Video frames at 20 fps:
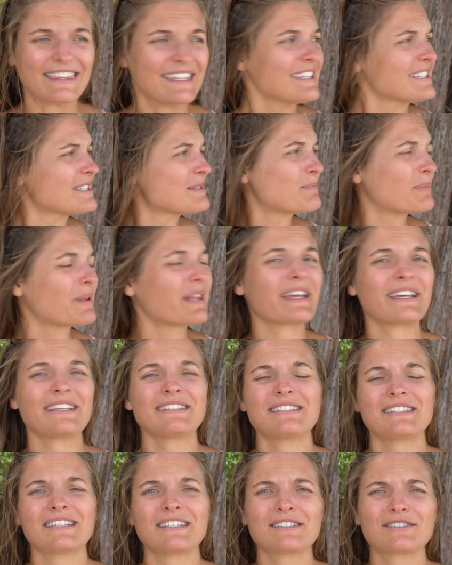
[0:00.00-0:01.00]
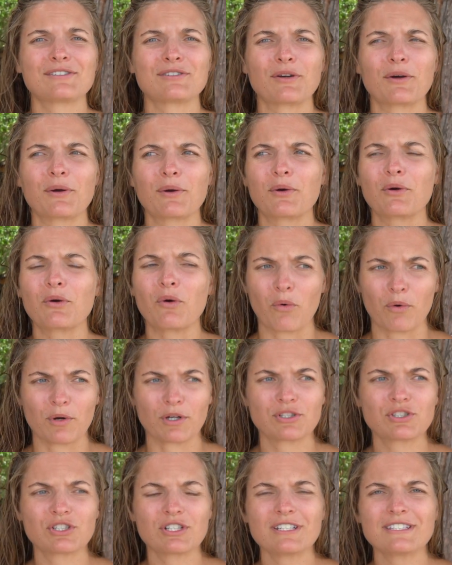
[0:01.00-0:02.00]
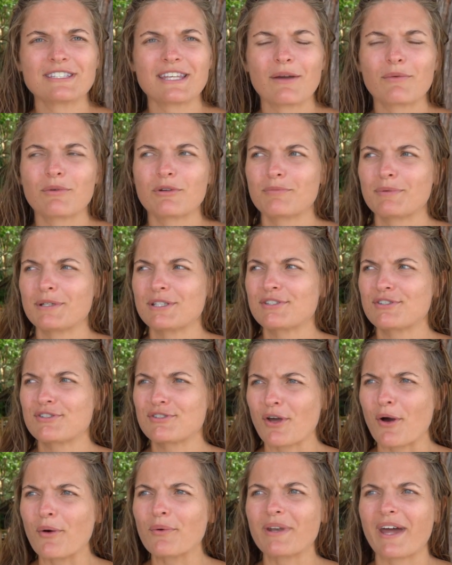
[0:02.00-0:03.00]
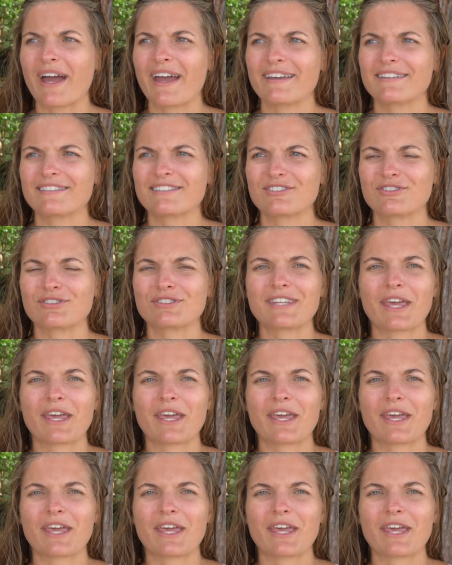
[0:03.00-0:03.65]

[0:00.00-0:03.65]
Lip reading: This place is gorgeous and would be so nice to just